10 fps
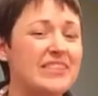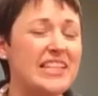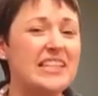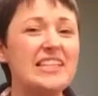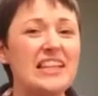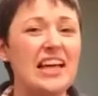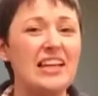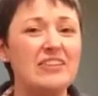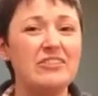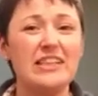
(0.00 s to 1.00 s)

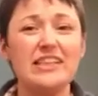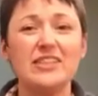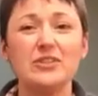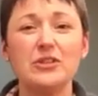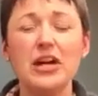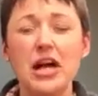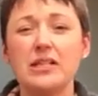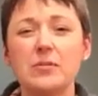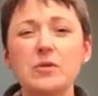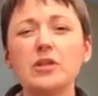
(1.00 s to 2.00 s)
dandelion greens or
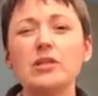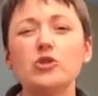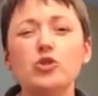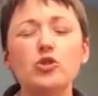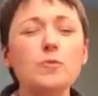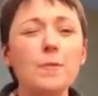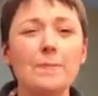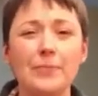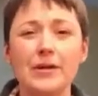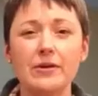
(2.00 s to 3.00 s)
something that's super
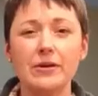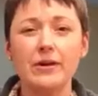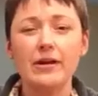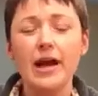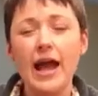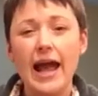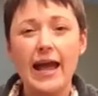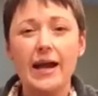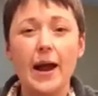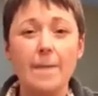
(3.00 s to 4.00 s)
bitter,
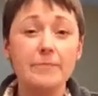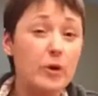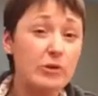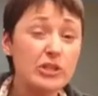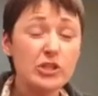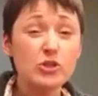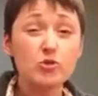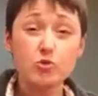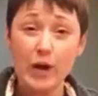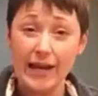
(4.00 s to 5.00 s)
and um, which is
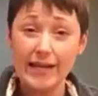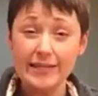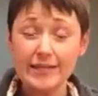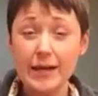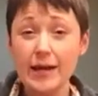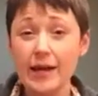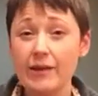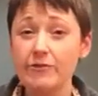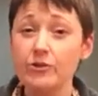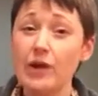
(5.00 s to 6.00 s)
great
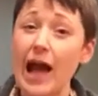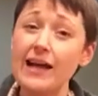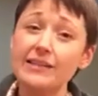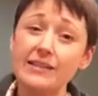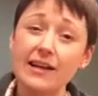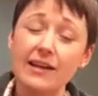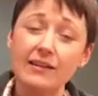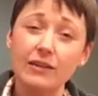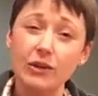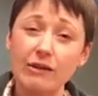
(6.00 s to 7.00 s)
if you're at
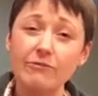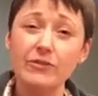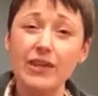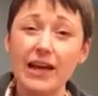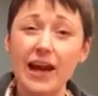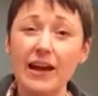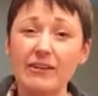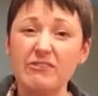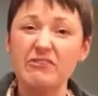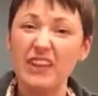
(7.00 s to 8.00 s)
looking for that
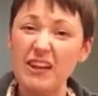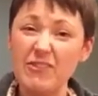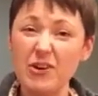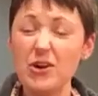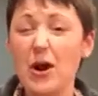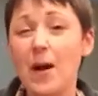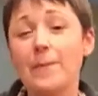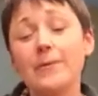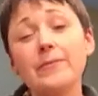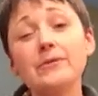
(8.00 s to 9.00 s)
kind of flavor,
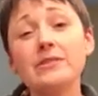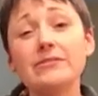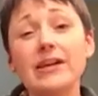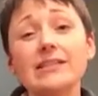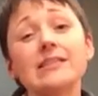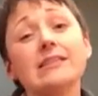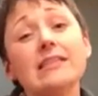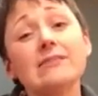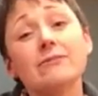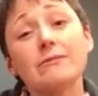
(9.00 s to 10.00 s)
but most of us, at
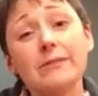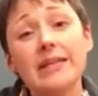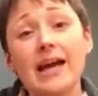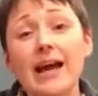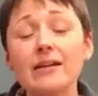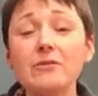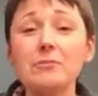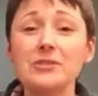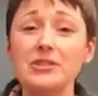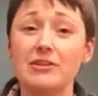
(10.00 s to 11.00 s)
least for me, I don't
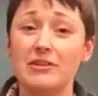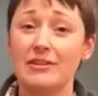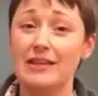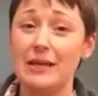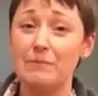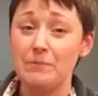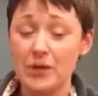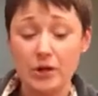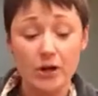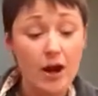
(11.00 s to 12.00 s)
particularly like
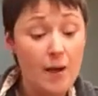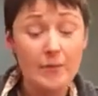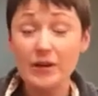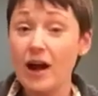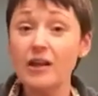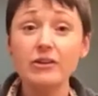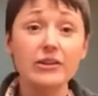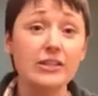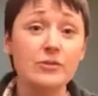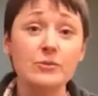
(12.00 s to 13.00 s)
bitter. But collard
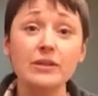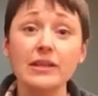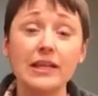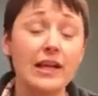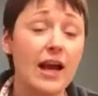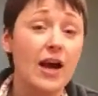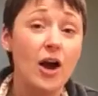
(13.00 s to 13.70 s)
greens really,